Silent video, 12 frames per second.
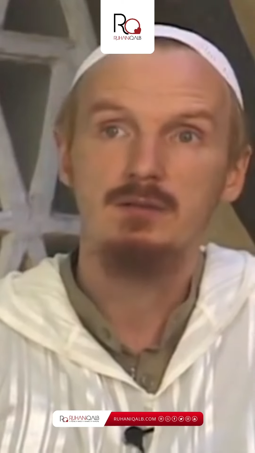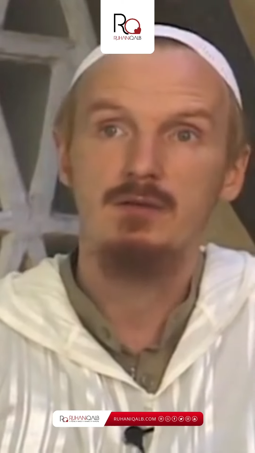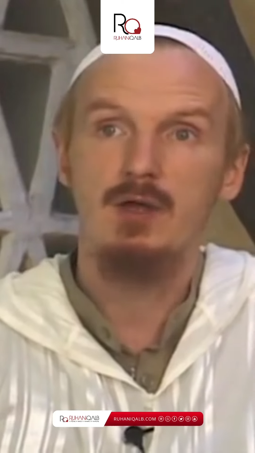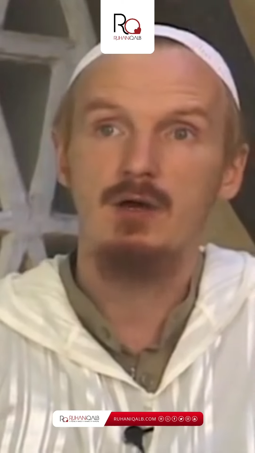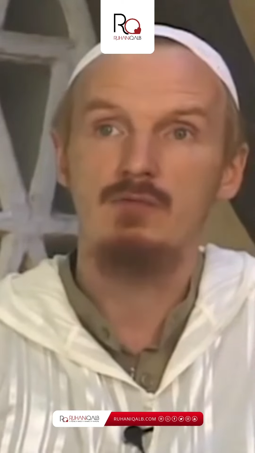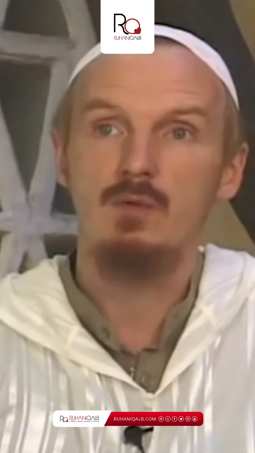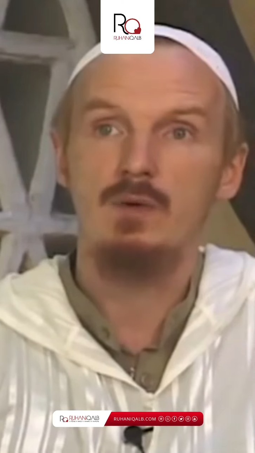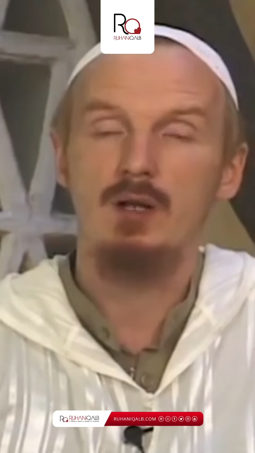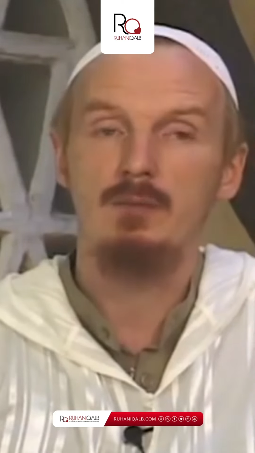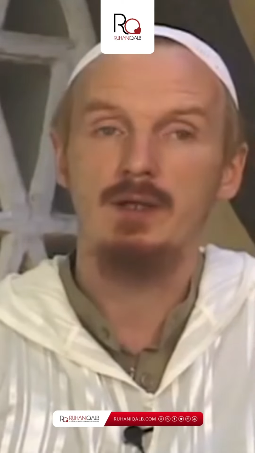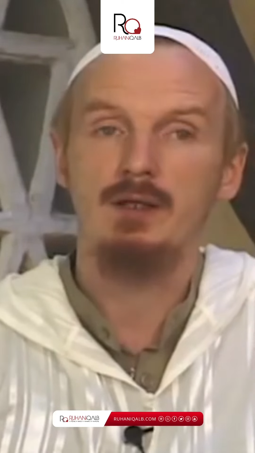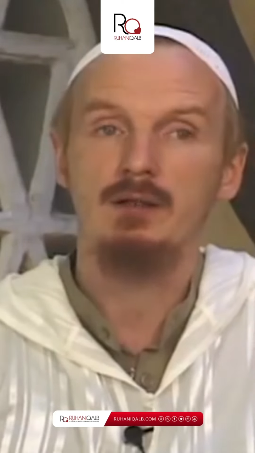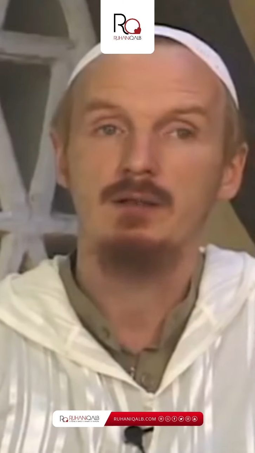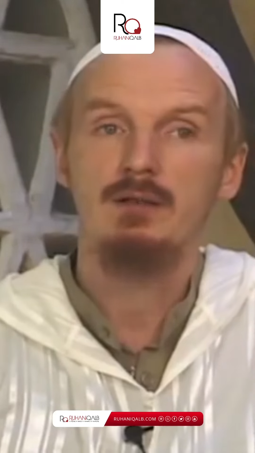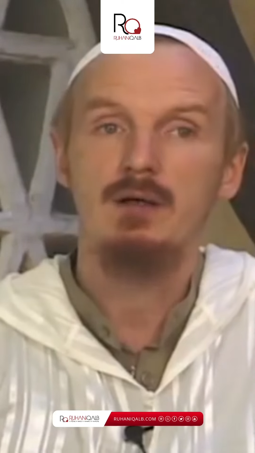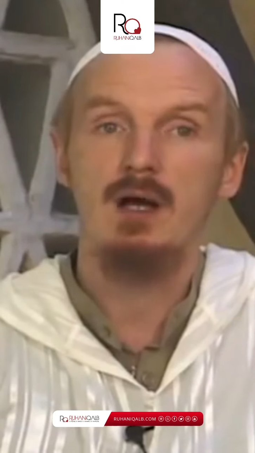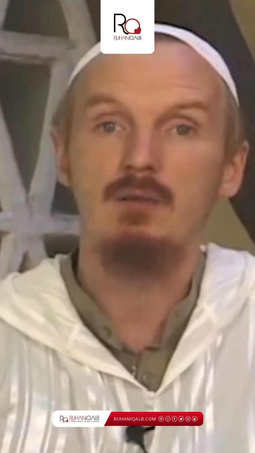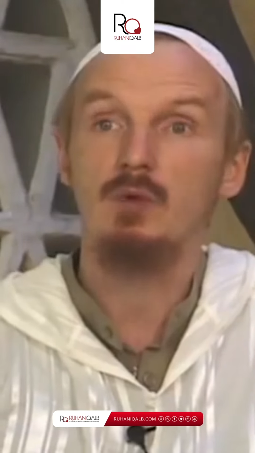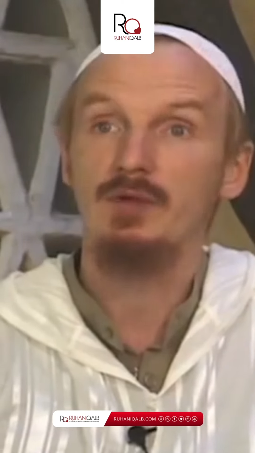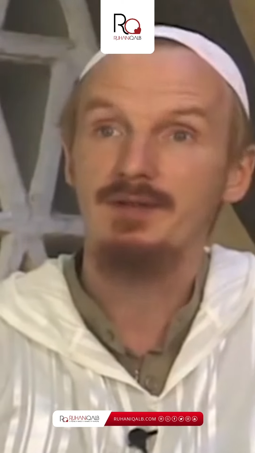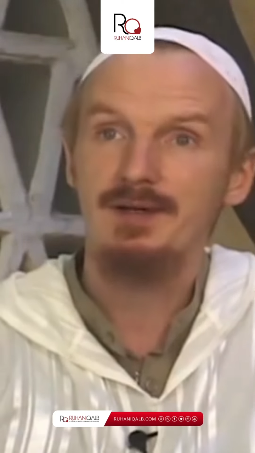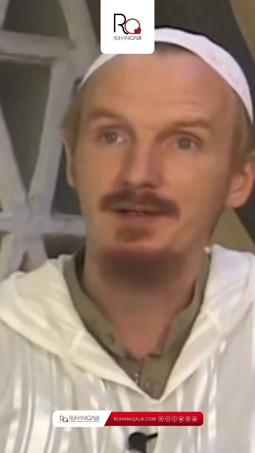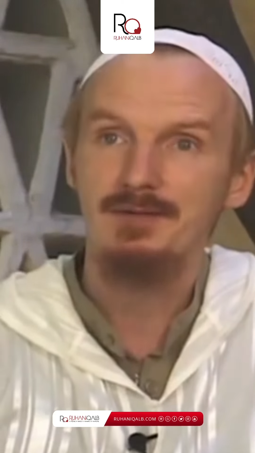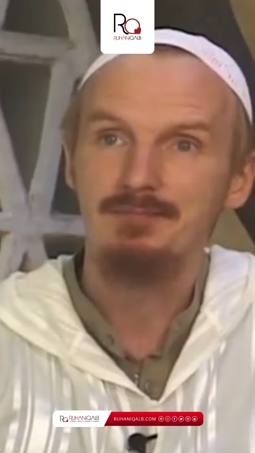the overwhelming,
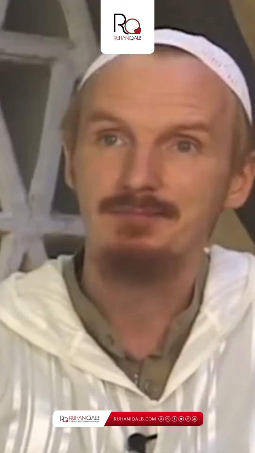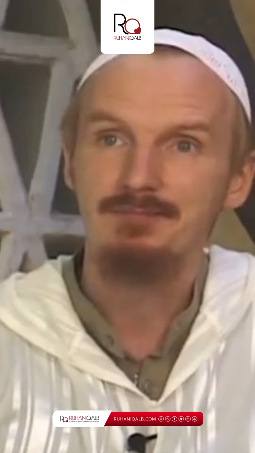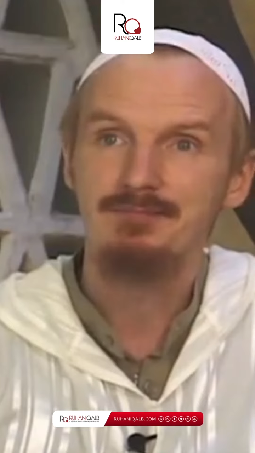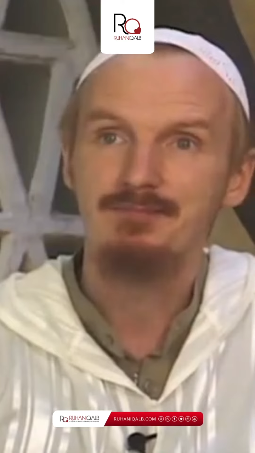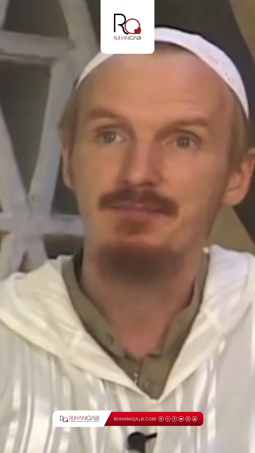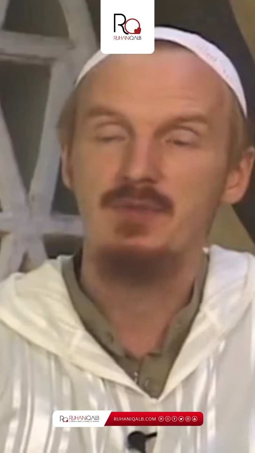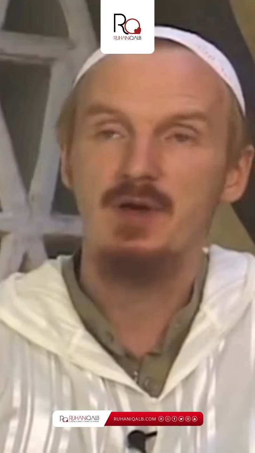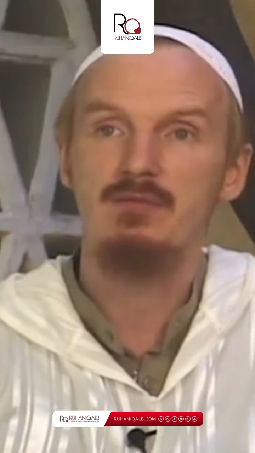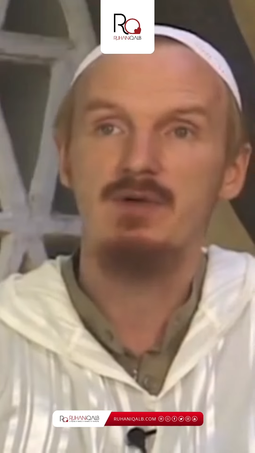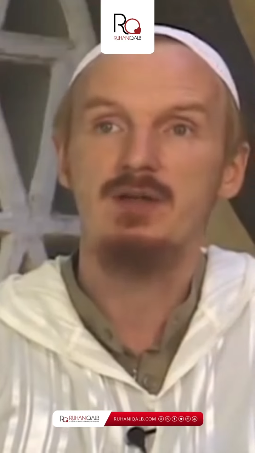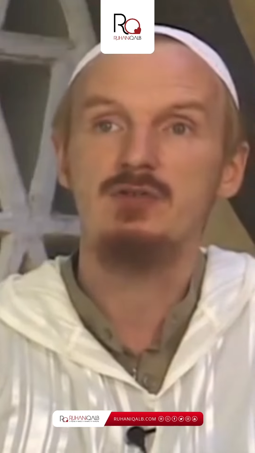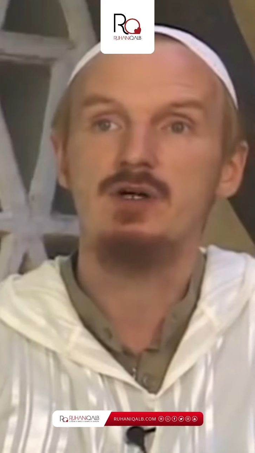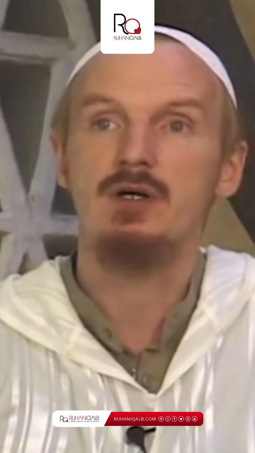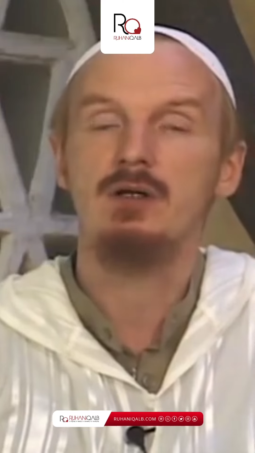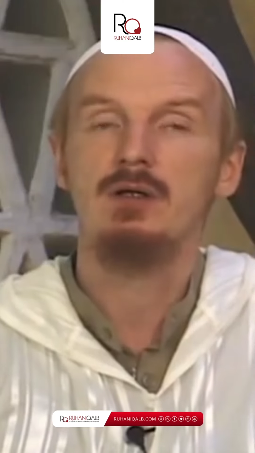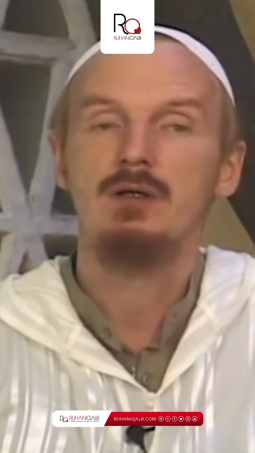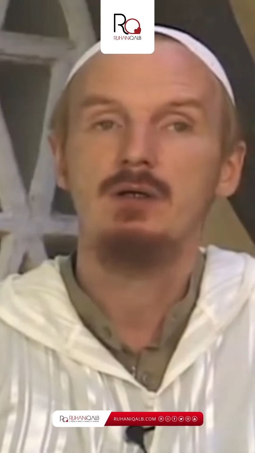Al-Muntaqim, the avenger,